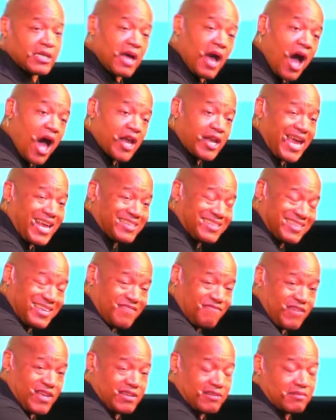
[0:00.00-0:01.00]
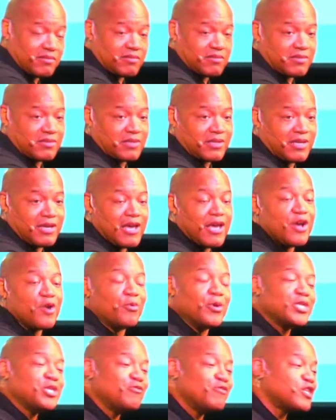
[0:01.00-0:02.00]
God had given.
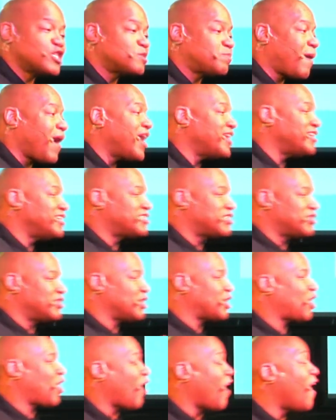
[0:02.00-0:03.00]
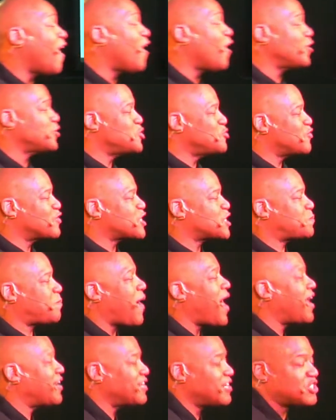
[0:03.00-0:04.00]
When you responded to the call, you
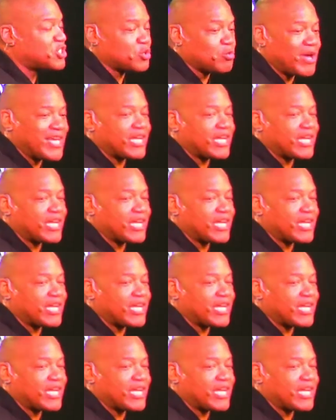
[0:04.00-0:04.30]
responded to a